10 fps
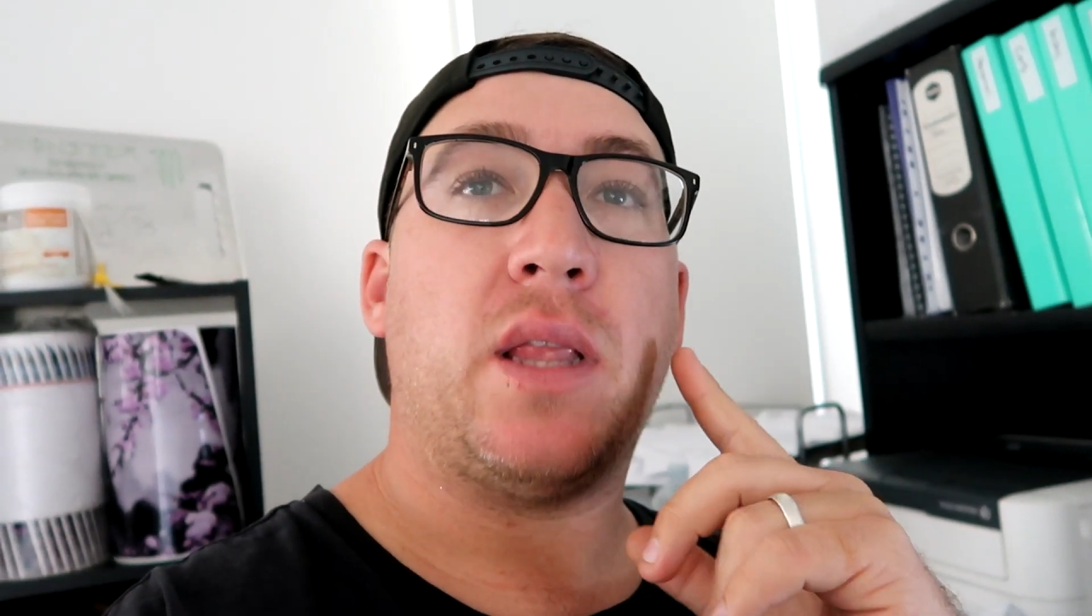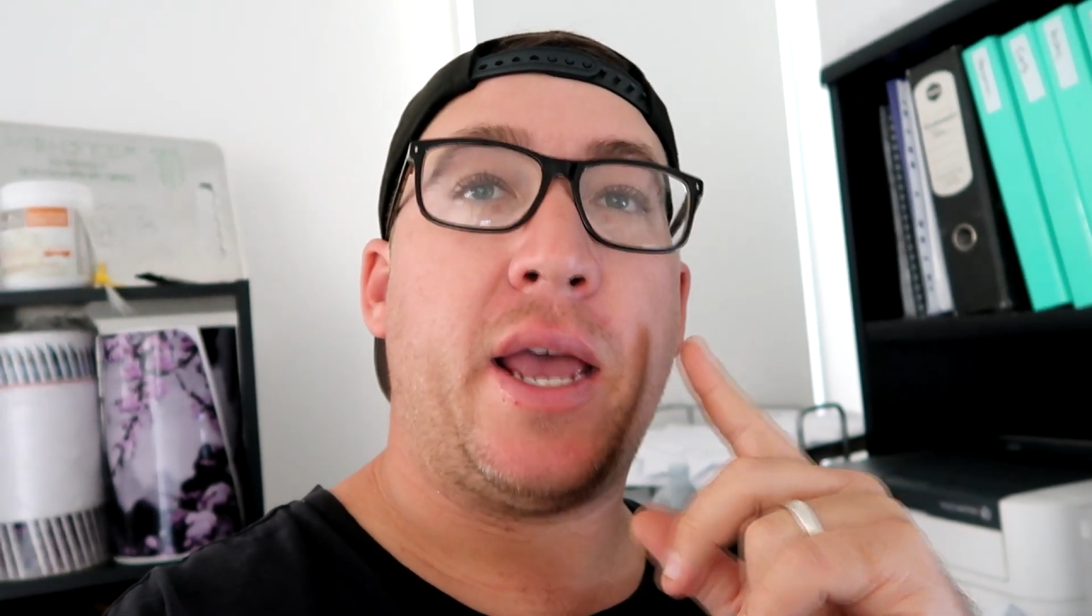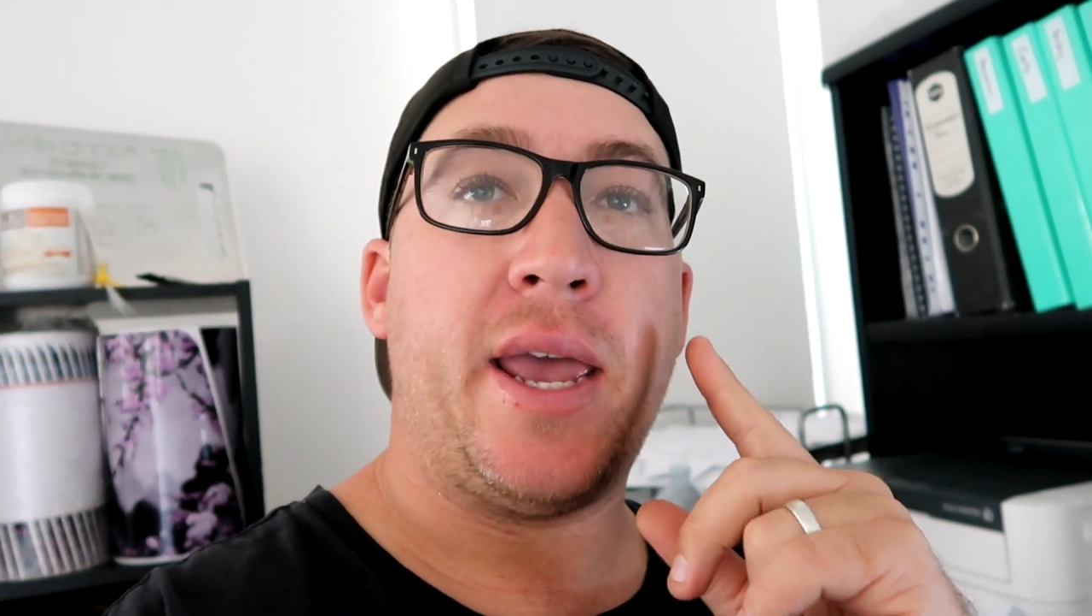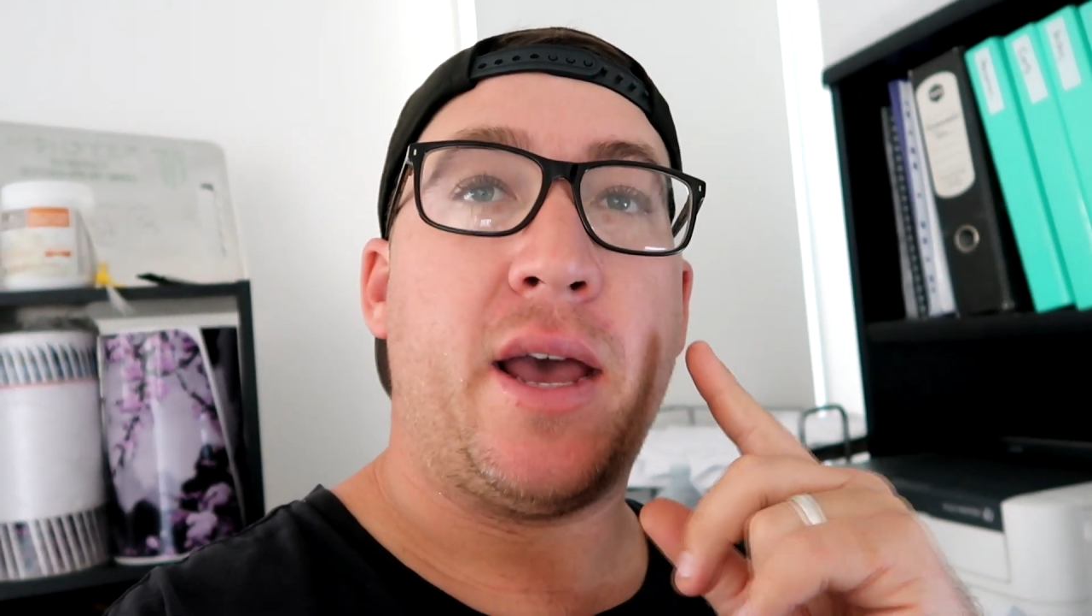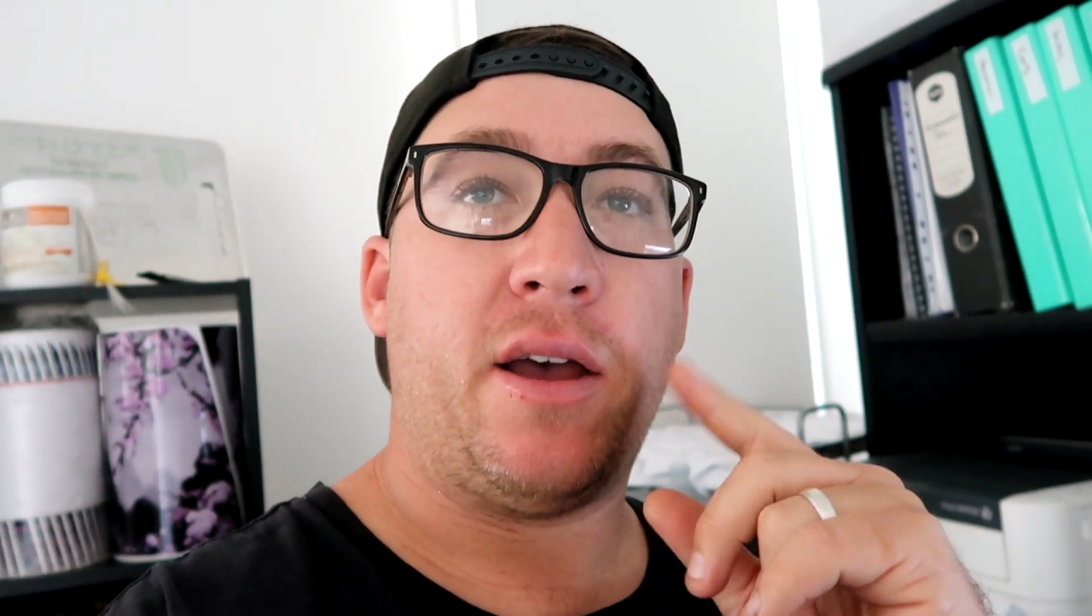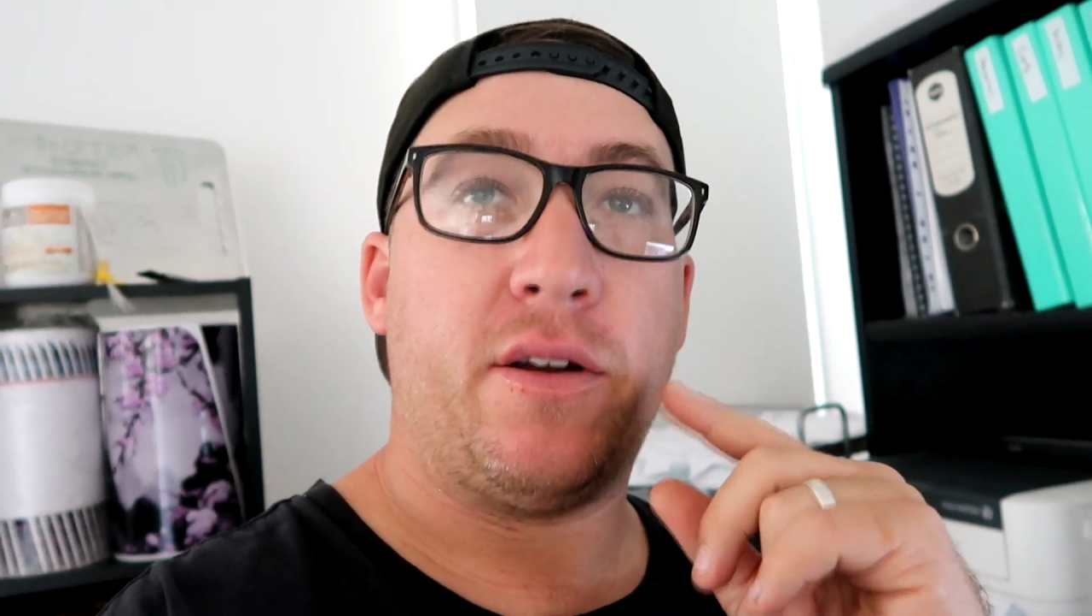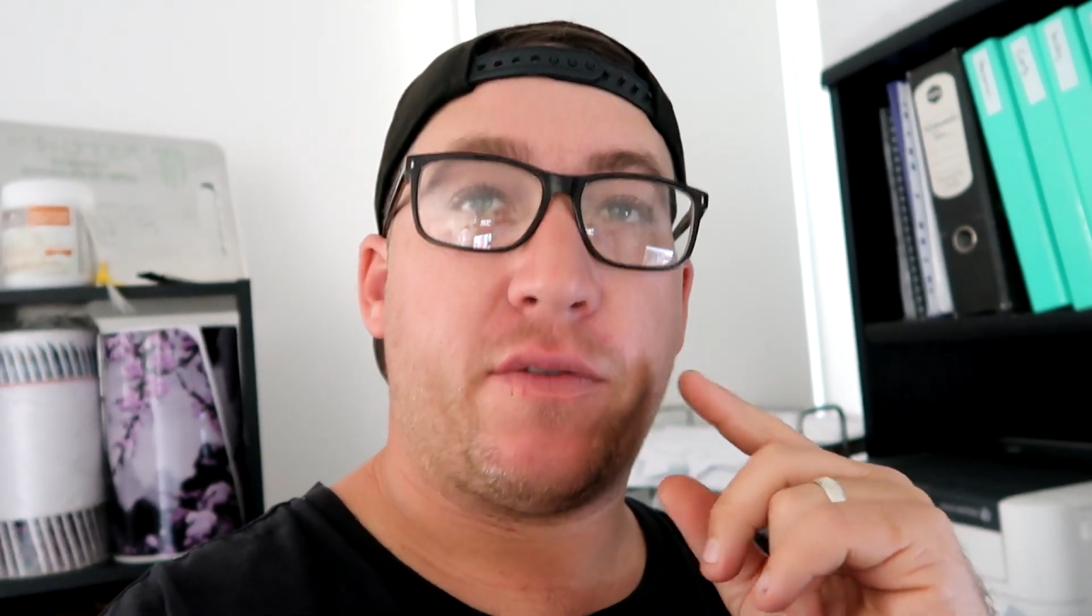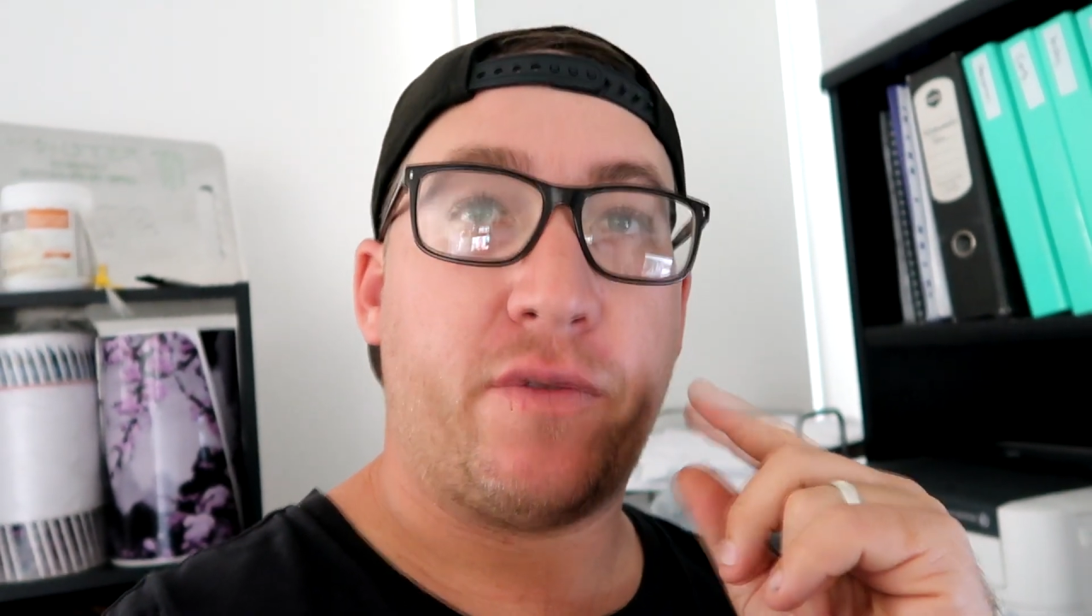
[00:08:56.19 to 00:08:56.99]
layout